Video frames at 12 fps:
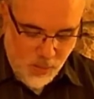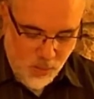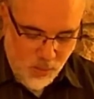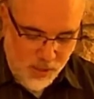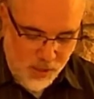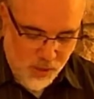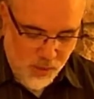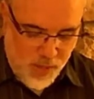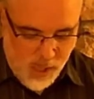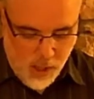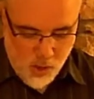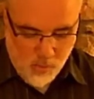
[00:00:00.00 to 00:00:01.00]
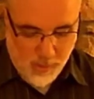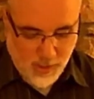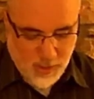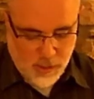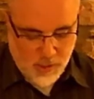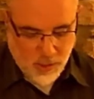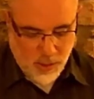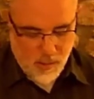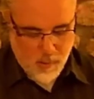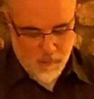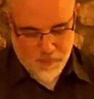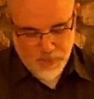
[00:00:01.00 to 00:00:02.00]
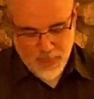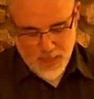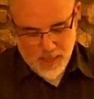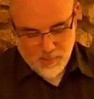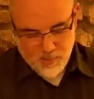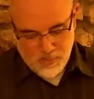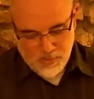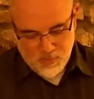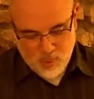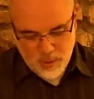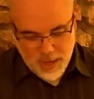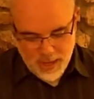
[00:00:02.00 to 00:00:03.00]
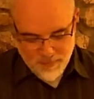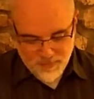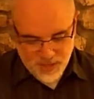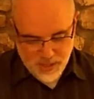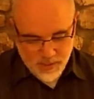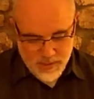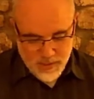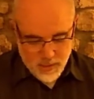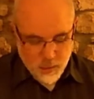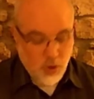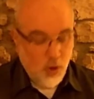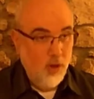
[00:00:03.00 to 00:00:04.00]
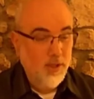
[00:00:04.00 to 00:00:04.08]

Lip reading: will be 3 cubits. So that would be 4.5 feet tall.